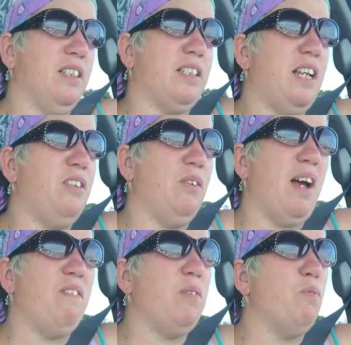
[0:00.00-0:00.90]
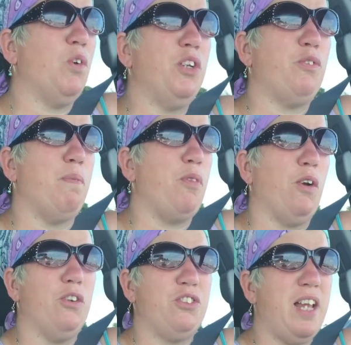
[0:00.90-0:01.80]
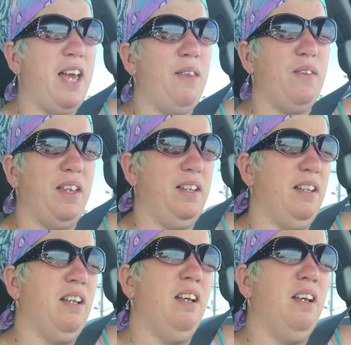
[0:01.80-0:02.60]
because I have some footage from Thursday that